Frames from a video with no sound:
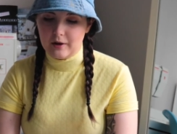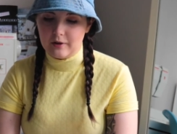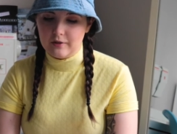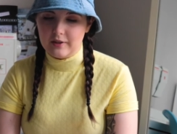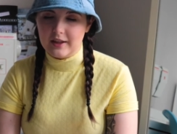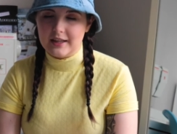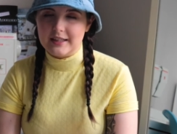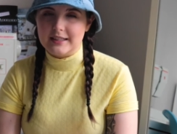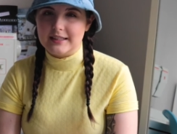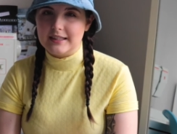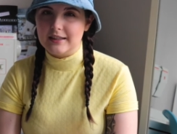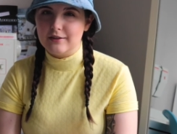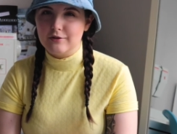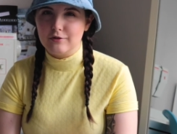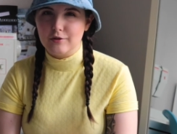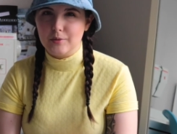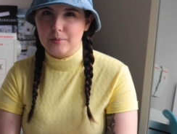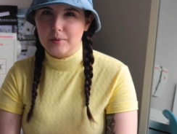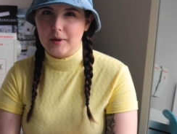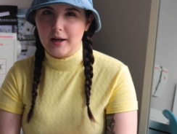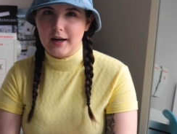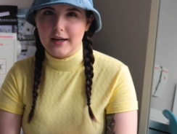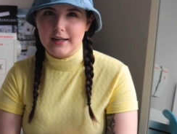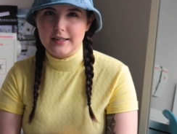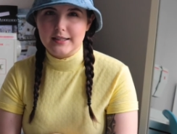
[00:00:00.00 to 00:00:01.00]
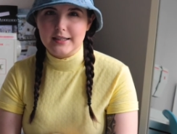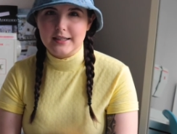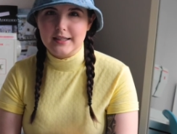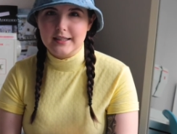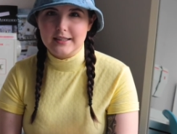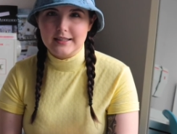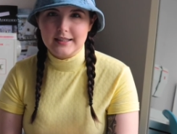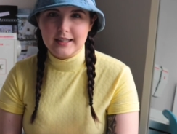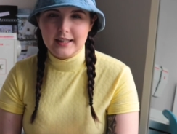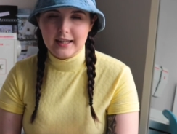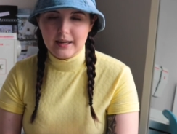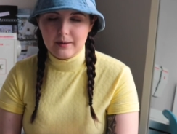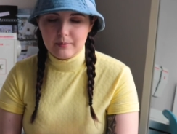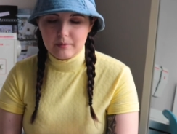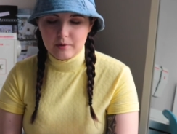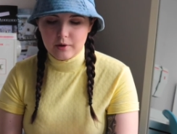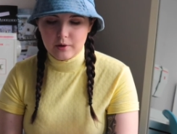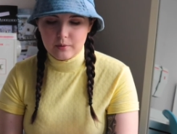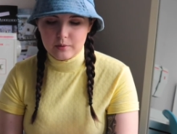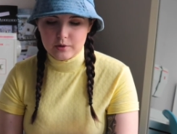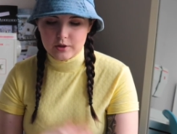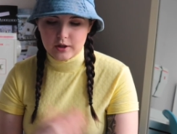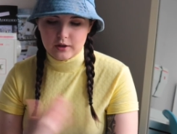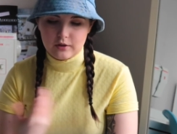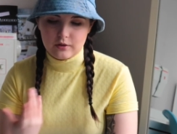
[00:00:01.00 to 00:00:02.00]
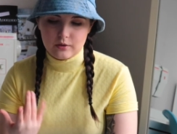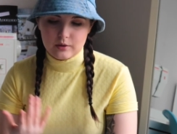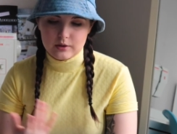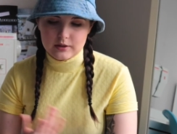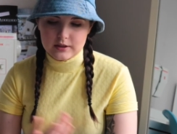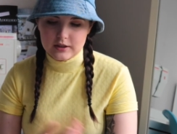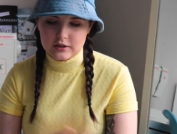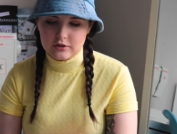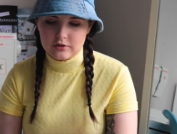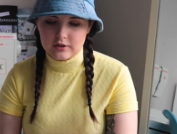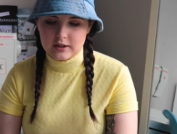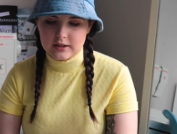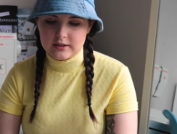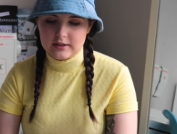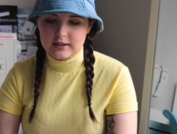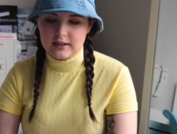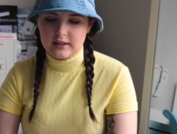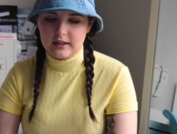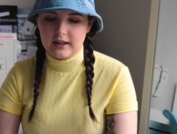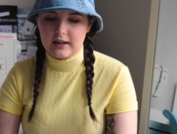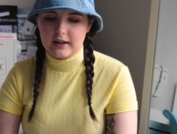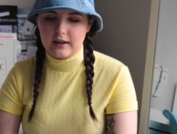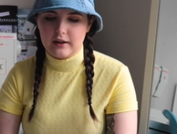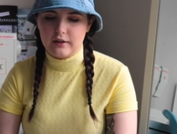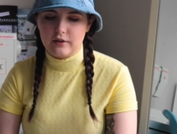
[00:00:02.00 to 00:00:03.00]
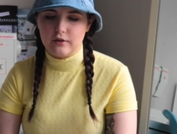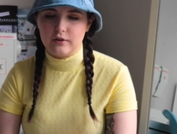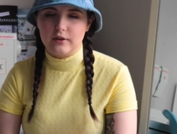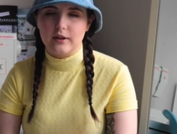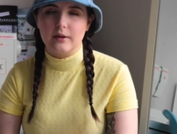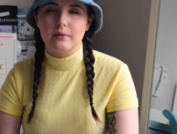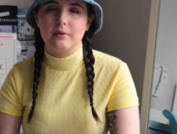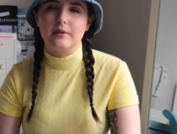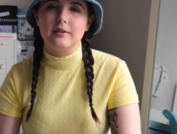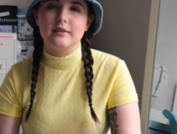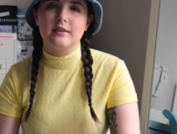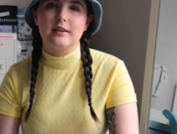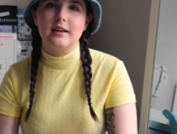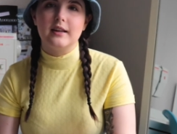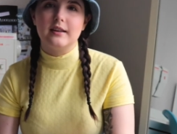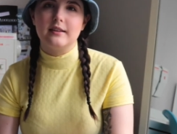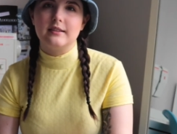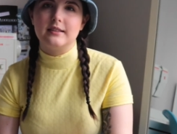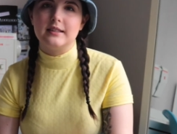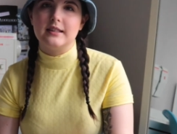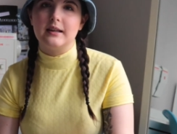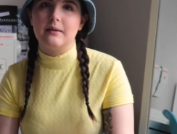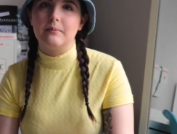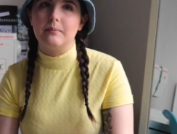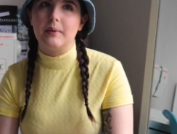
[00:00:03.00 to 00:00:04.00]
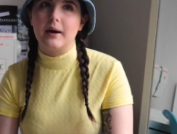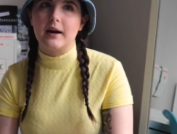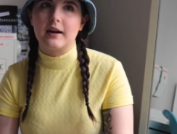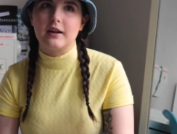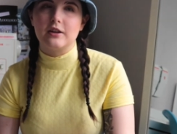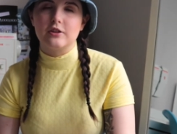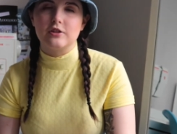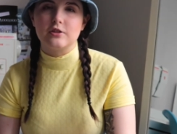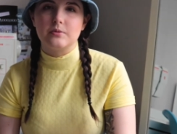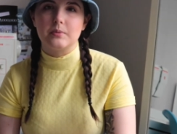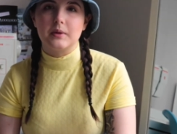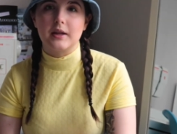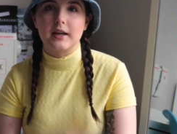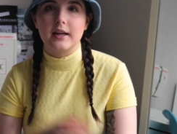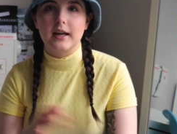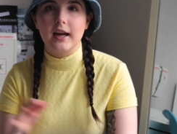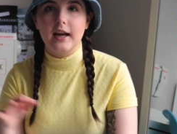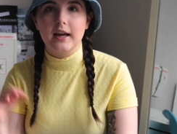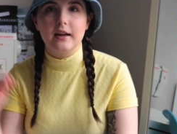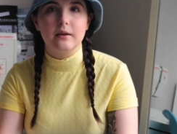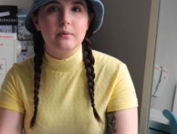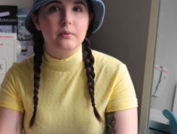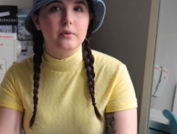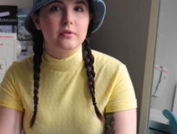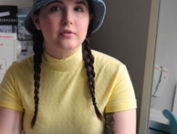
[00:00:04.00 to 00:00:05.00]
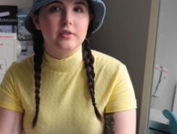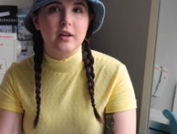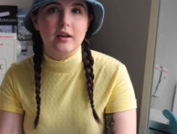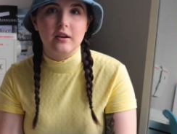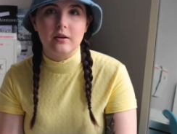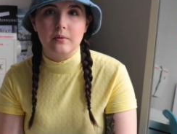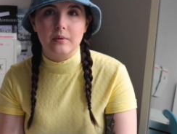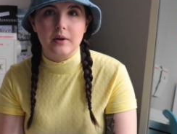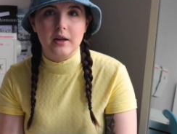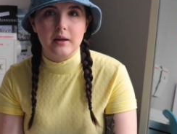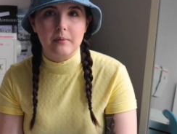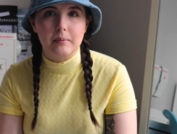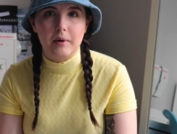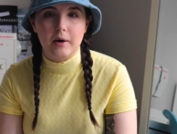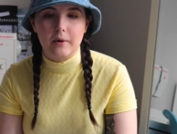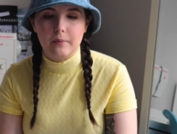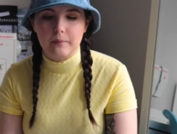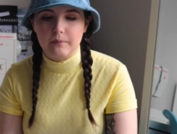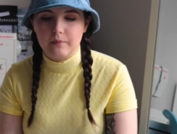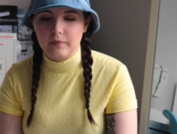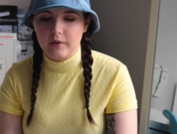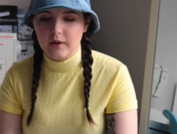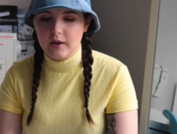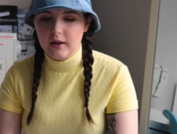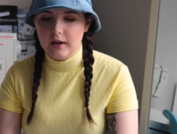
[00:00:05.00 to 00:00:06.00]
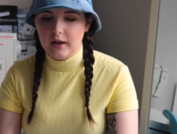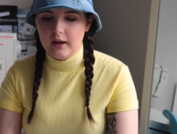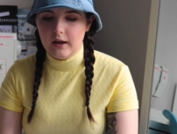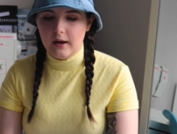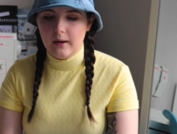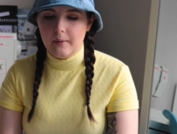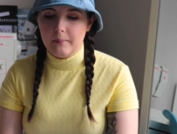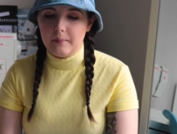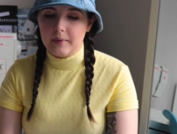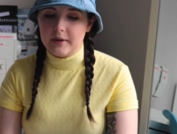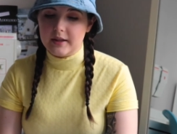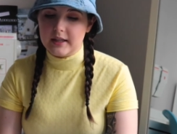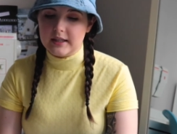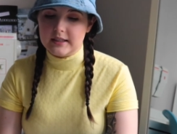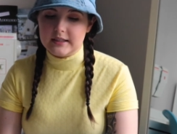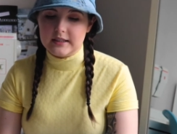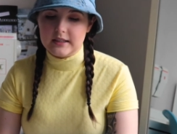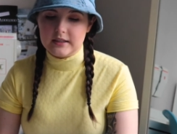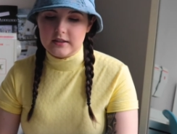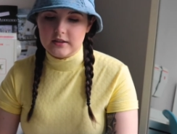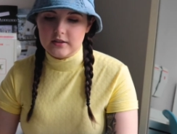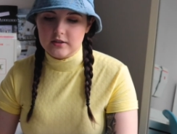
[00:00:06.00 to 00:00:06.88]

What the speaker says: They didn't reply to the DM though, which I thought was interesting. Like I thought they would DM back and just be like, hey, we've sent you an email, but they didn't.